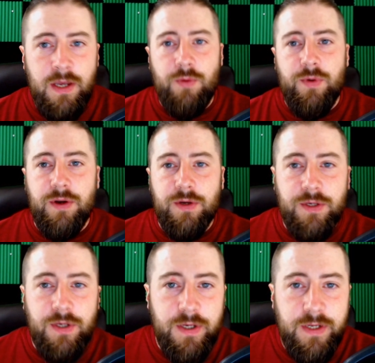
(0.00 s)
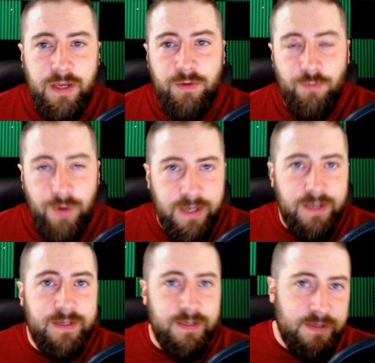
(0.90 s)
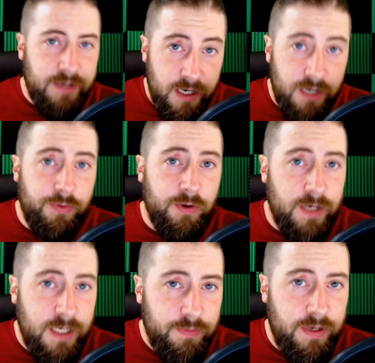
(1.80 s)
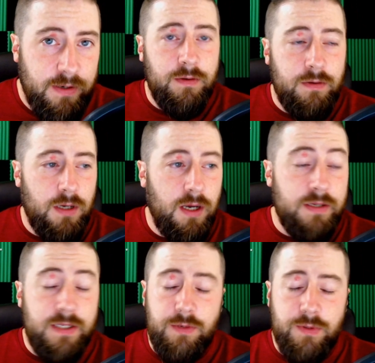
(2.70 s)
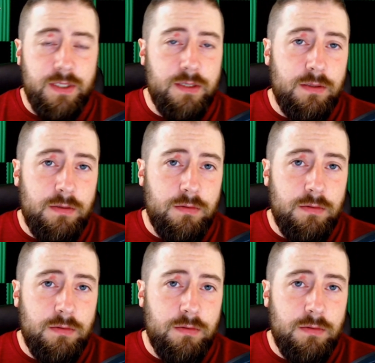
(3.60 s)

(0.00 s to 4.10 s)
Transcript: We are good and ready to set up our email uh, sequences.